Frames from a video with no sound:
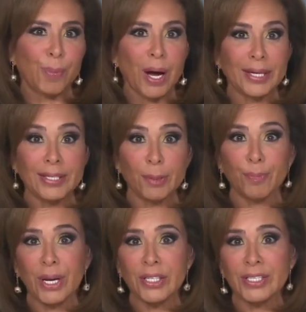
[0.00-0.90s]
Biden,
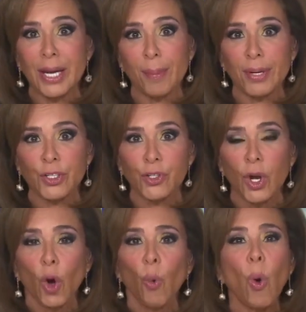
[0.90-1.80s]
and pandemics,
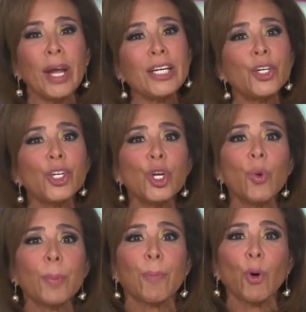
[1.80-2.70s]
why didn't
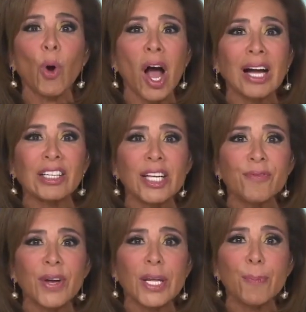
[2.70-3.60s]
you and Barack
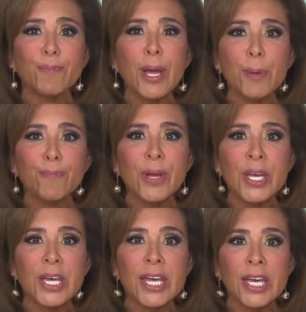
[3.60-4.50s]
leave any
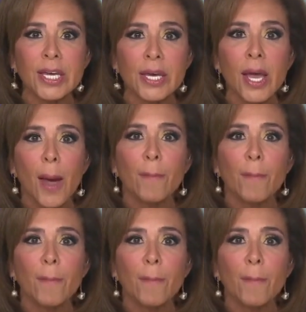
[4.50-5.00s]
PPE,